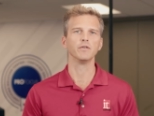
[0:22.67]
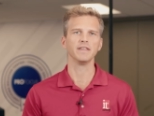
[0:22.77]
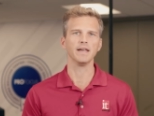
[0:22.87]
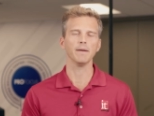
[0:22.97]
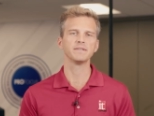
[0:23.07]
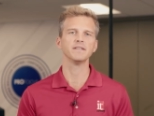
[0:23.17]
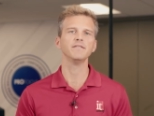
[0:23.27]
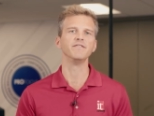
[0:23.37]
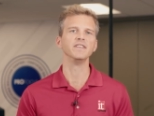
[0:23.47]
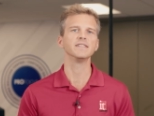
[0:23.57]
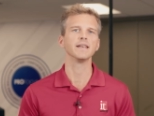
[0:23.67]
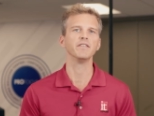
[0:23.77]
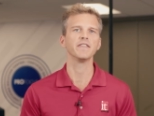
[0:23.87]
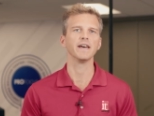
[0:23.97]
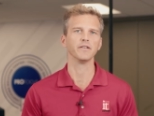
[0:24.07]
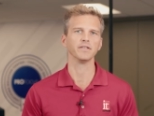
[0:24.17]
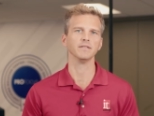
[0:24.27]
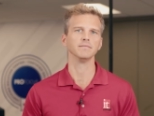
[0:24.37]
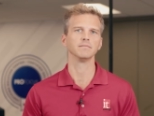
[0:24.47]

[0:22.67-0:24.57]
with the Epson V seven thousand.